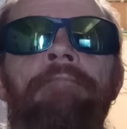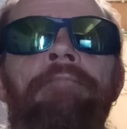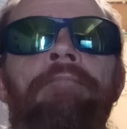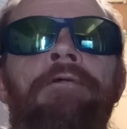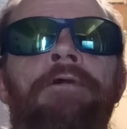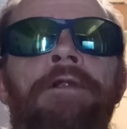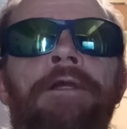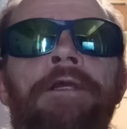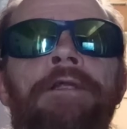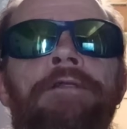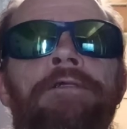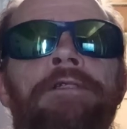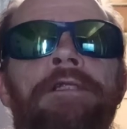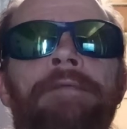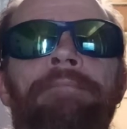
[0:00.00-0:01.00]
pretty
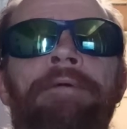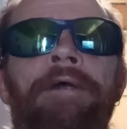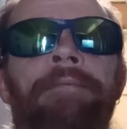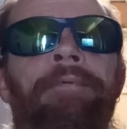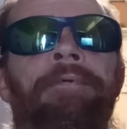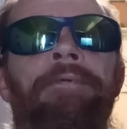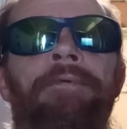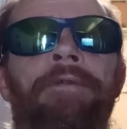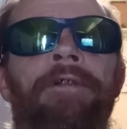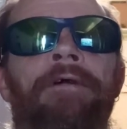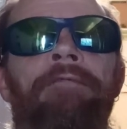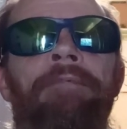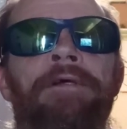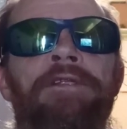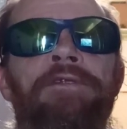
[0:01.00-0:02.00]
interesting people that
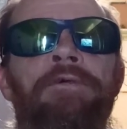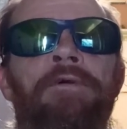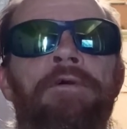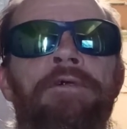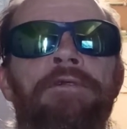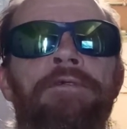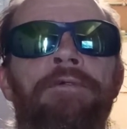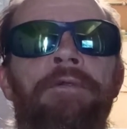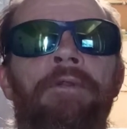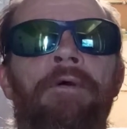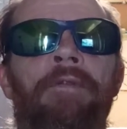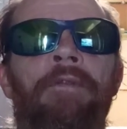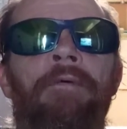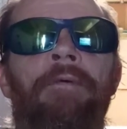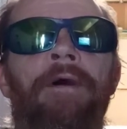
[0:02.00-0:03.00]
I've been talking to
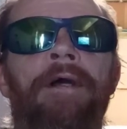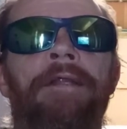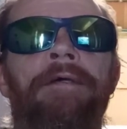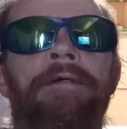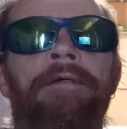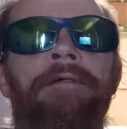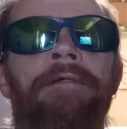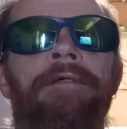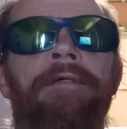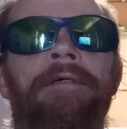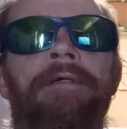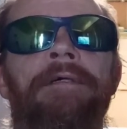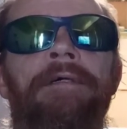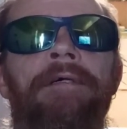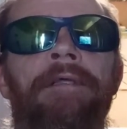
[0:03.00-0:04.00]
along the way to
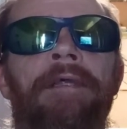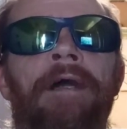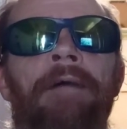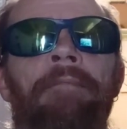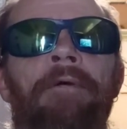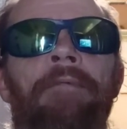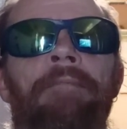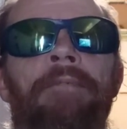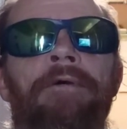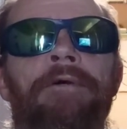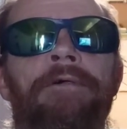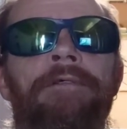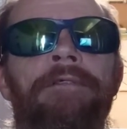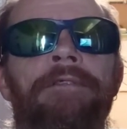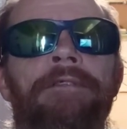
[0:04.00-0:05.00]
come on
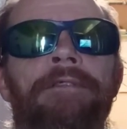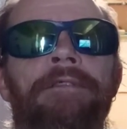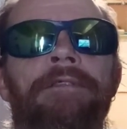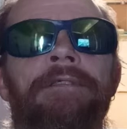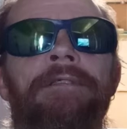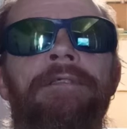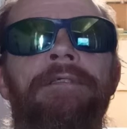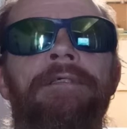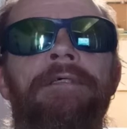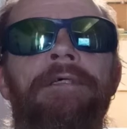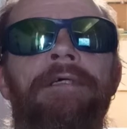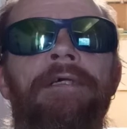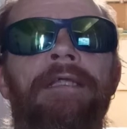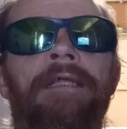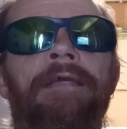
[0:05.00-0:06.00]
board and
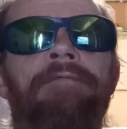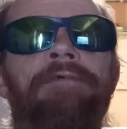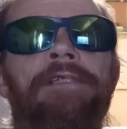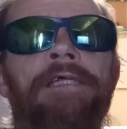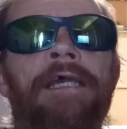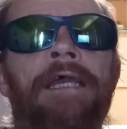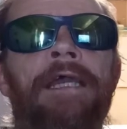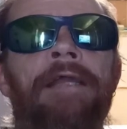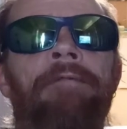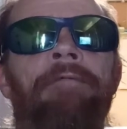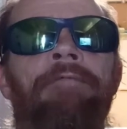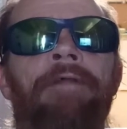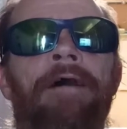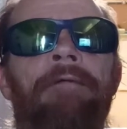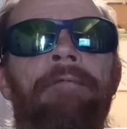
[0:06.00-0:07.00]
give us a hand
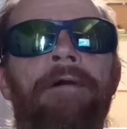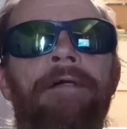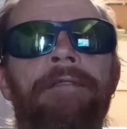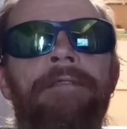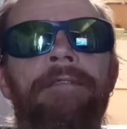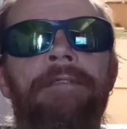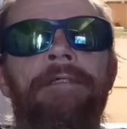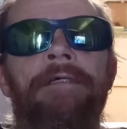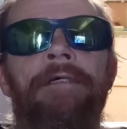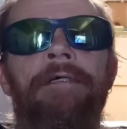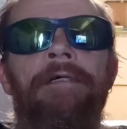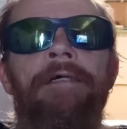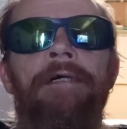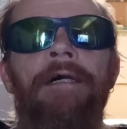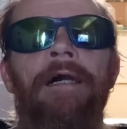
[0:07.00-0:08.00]
with that one.
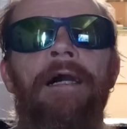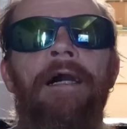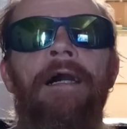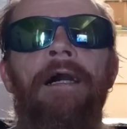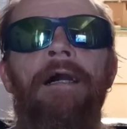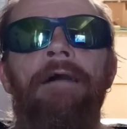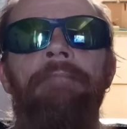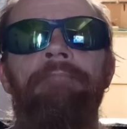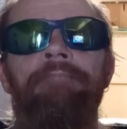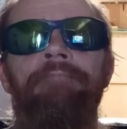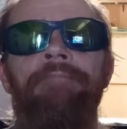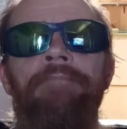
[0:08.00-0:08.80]
Um,